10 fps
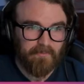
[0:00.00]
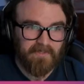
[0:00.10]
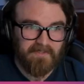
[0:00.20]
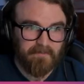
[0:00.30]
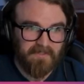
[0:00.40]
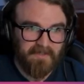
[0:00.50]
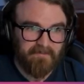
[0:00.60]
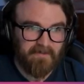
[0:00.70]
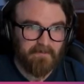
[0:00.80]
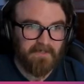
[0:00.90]
I didn't play
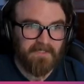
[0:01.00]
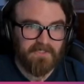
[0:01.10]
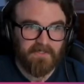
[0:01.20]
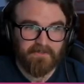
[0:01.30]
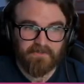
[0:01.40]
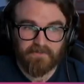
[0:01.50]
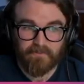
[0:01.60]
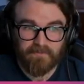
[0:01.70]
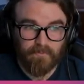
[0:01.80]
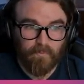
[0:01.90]
very much. I understood there
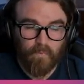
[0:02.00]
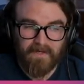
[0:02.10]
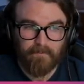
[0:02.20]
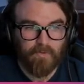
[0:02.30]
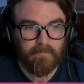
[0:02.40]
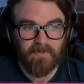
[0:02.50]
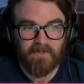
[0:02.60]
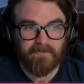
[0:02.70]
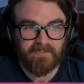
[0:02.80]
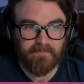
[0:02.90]
was way more
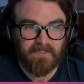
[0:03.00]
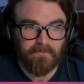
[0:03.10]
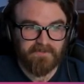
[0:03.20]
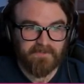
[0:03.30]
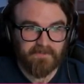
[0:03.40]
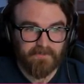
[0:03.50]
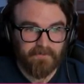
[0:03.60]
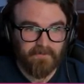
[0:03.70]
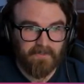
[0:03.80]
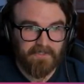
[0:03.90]
progress made when season
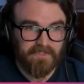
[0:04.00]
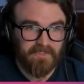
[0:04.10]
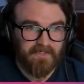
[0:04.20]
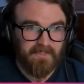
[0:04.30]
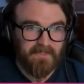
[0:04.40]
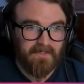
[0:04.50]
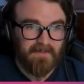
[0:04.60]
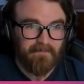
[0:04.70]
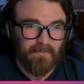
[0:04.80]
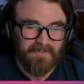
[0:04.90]
three launched.
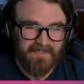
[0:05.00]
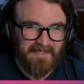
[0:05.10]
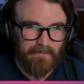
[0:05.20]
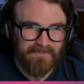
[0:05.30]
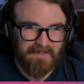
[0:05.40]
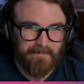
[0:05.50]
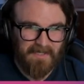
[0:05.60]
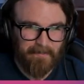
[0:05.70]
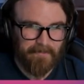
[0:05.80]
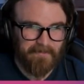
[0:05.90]
Um, but when the game was like
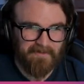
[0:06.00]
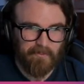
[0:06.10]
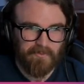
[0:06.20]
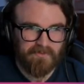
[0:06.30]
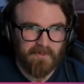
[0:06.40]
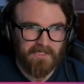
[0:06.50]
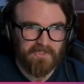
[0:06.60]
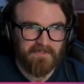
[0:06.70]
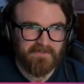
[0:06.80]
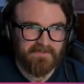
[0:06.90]
popular and everyone was
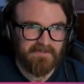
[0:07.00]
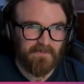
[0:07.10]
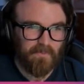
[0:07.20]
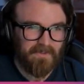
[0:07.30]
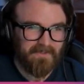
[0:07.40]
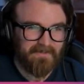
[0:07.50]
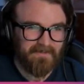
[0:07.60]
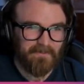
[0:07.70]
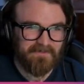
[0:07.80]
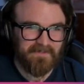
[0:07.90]
watching it in season one,
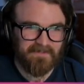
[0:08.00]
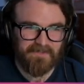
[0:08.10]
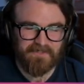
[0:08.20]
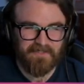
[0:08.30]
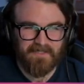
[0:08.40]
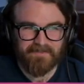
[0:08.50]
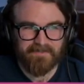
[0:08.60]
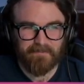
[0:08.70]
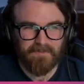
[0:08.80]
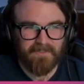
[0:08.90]
it was like just a
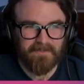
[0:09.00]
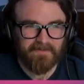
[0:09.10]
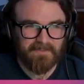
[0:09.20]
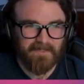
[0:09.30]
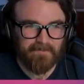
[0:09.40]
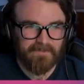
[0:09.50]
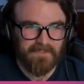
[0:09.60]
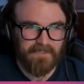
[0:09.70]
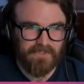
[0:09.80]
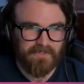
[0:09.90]
constant plague on the
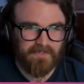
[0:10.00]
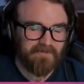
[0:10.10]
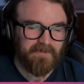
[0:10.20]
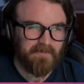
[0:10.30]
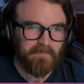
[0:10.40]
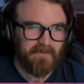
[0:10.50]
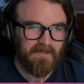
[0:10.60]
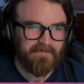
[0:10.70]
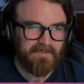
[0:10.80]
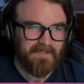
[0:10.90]
conversation, turning people
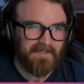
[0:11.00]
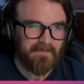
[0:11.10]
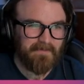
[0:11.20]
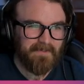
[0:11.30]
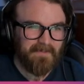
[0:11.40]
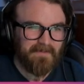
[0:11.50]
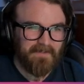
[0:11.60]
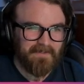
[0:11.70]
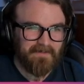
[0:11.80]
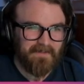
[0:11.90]
off the game.
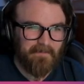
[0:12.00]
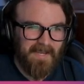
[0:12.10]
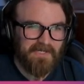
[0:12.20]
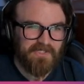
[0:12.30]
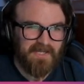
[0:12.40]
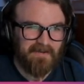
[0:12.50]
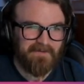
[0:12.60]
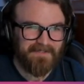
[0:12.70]
Like imagine having,